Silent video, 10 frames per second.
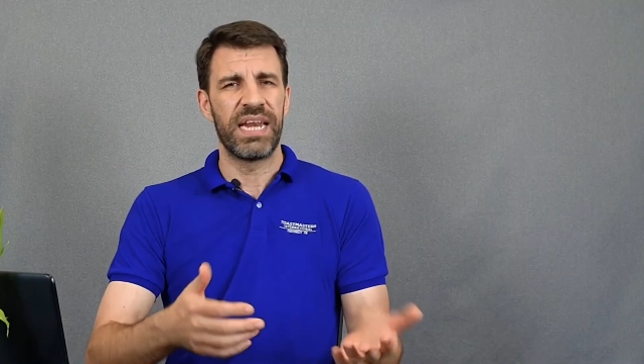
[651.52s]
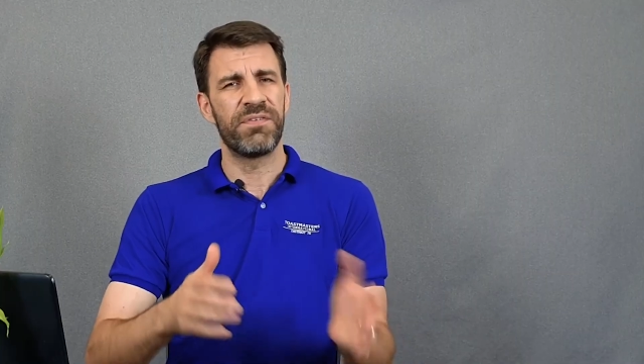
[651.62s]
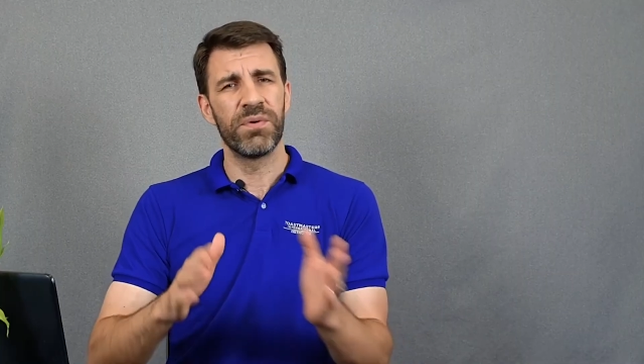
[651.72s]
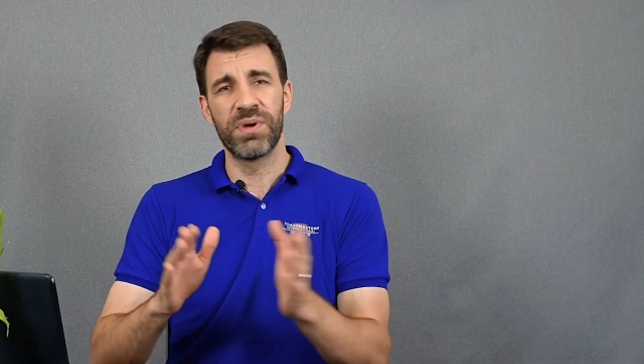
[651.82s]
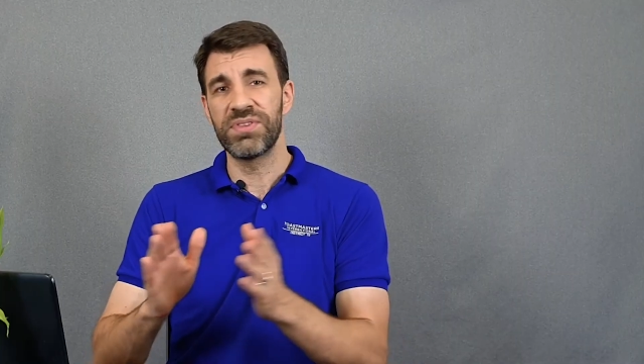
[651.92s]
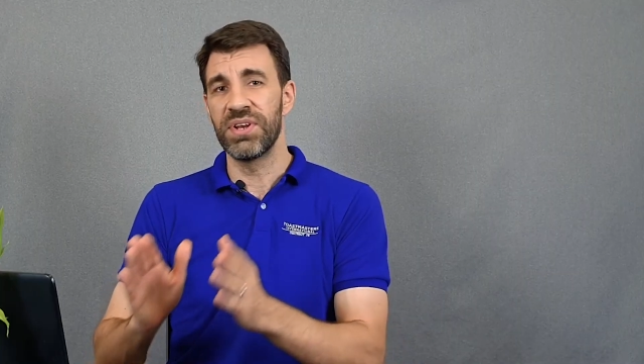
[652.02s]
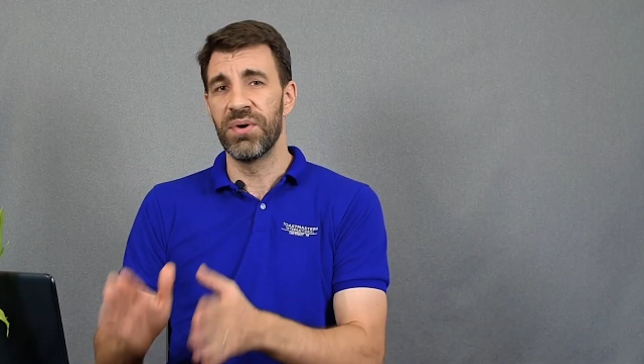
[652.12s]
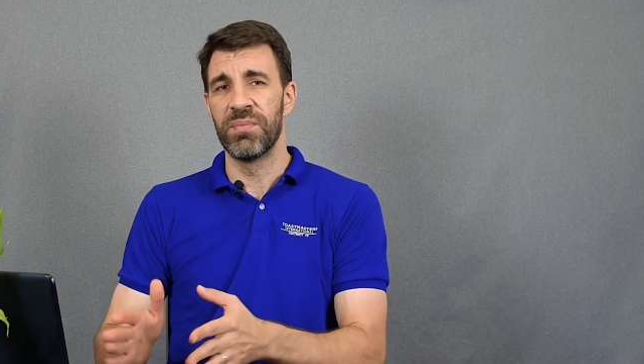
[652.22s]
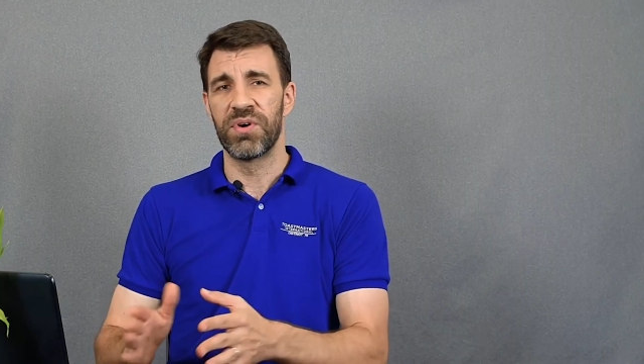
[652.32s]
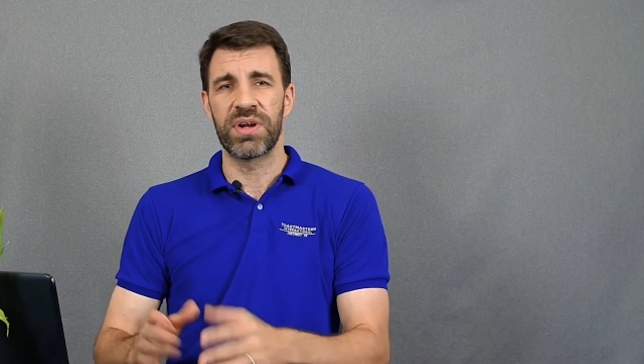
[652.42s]
and if you want to
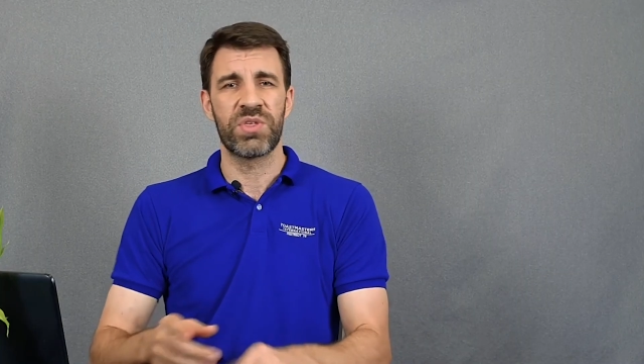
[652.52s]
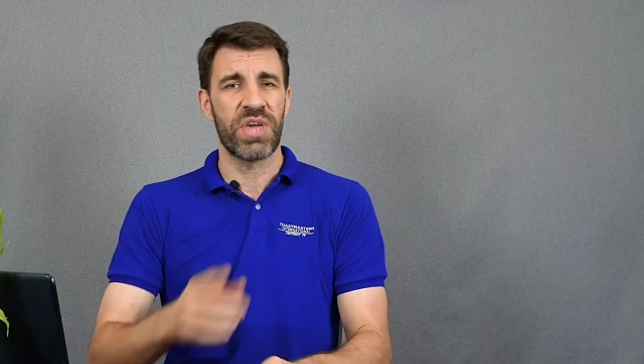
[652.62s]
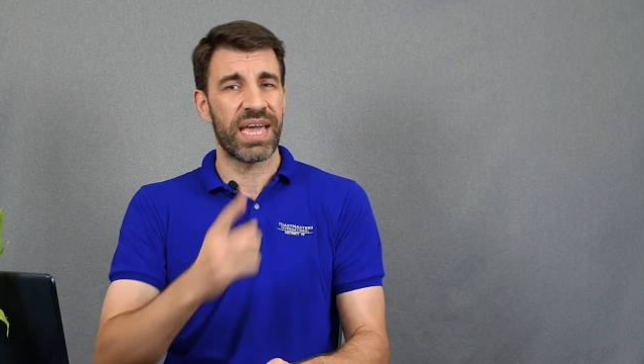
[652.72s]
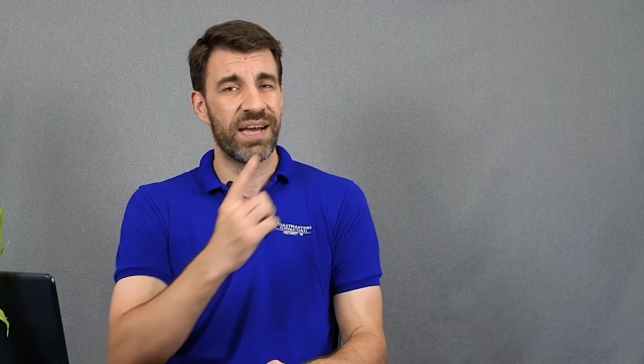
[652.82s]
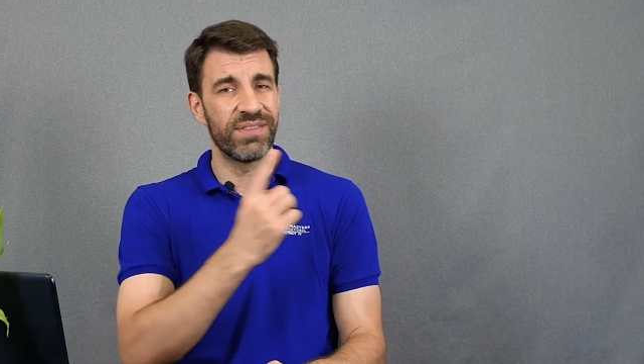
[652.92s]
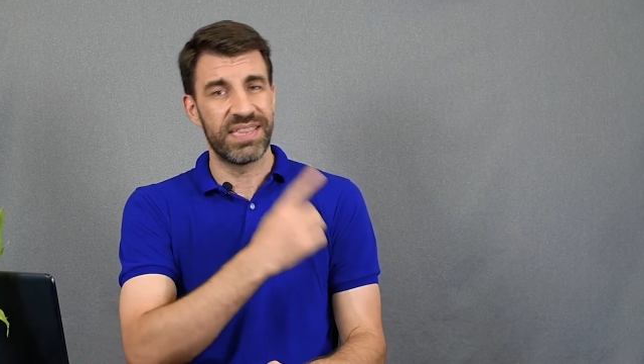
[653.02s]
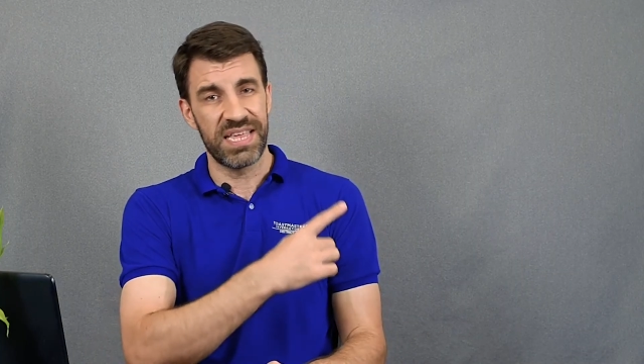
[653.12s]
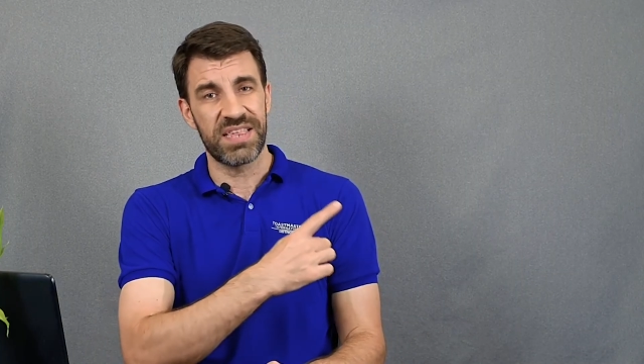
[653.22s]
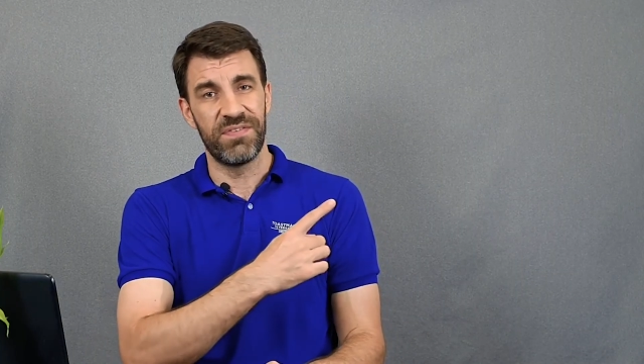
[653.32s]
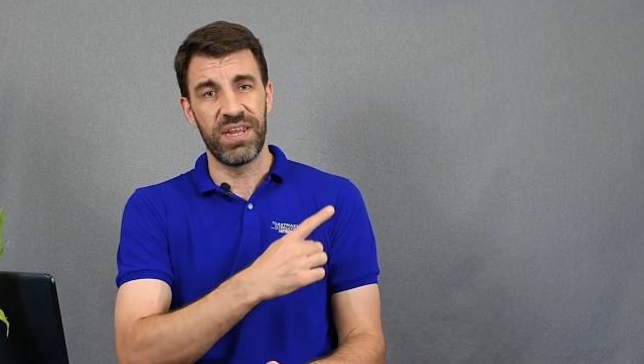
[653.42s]
know more, check out
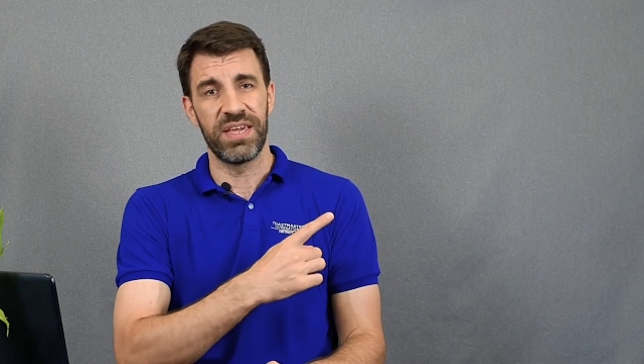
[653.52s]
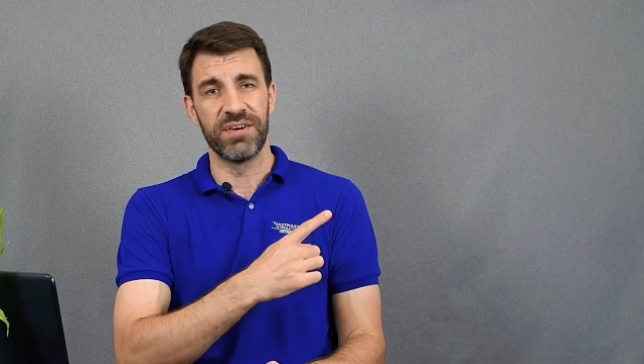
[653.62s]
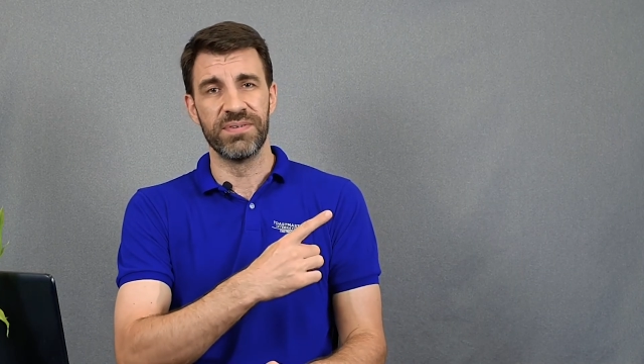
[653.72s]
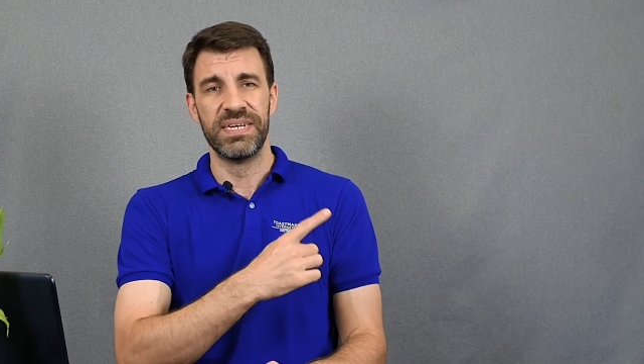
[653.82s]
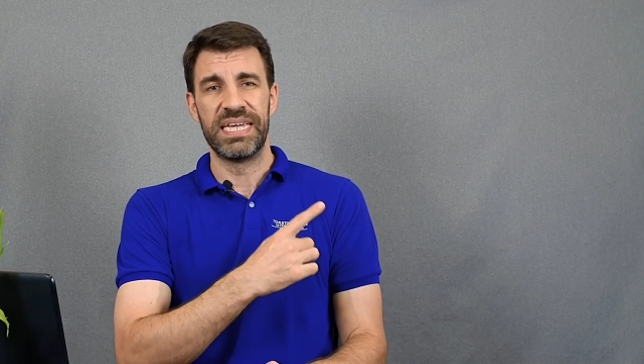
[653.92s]
this video.